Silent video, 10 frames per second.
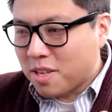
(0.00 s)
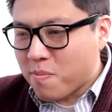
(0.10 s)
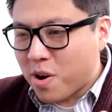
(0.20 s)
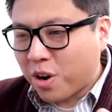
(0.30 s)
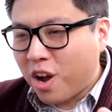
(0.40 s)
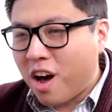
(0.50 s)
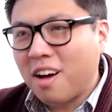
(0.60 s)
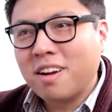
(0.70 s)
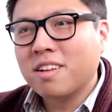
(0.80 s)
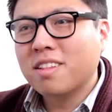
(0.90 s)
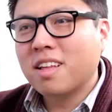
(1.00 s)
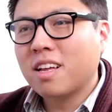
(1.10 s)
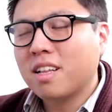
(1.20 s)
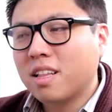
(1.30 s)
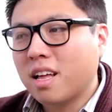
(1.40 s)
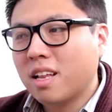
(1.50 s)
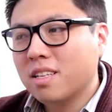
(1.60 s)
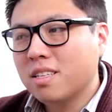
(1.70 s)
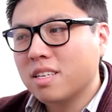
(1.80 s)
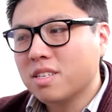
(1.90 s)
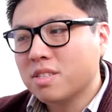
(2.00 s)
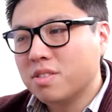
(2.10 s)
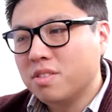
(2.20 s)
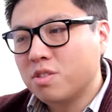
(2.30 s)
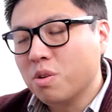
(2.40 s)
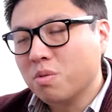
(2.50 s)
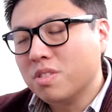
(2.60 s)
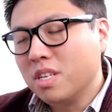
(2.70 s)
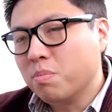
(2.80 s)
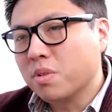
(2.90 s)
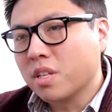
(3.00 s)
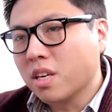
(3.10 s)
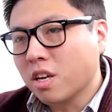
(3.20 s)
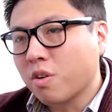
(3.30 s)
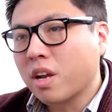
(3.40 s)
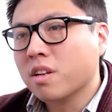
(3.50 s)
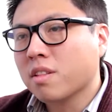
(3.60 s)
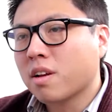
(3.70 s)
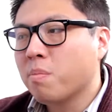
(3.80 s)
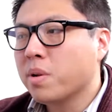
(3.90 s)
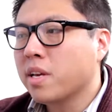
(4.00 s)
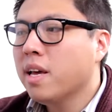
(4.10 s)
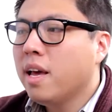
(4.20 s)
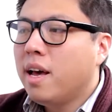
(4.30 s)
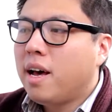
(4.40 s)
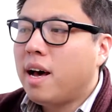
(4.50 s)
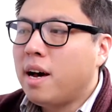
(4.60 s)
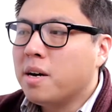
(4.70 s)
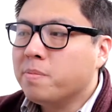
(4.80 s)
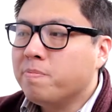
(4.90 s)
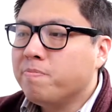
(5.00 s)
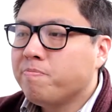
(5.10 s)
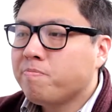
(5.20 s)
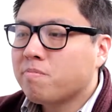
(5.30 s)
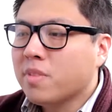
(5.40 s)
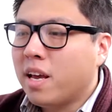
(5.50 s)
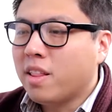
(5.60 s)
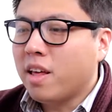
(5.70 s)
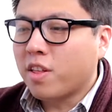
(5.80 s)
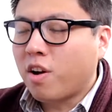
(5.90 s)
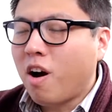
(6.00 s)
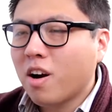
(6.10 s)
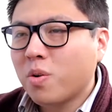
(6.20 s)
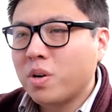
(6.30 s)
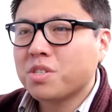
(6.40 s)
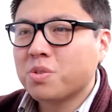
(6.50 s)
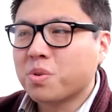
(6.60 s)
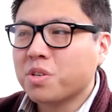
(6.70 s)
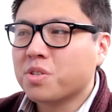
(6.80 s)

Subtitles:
the Americana that is so deeply ingrained in the company. And the car questions were